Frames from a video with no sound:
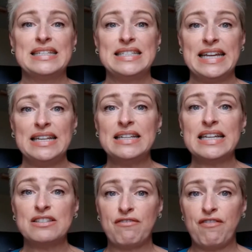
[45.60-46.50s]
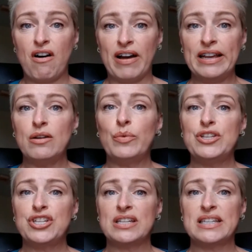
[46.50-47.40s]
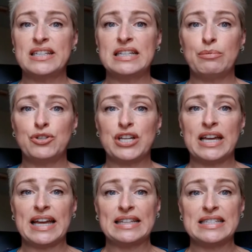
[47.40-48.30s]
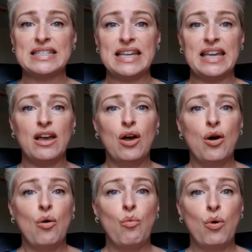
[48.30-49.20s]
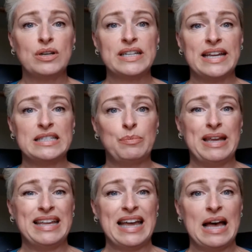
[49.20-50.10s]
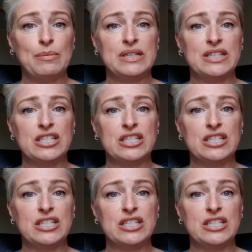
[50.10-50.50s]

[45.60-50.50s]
Tinned is fine. We just need to double check and see what it's being kept in.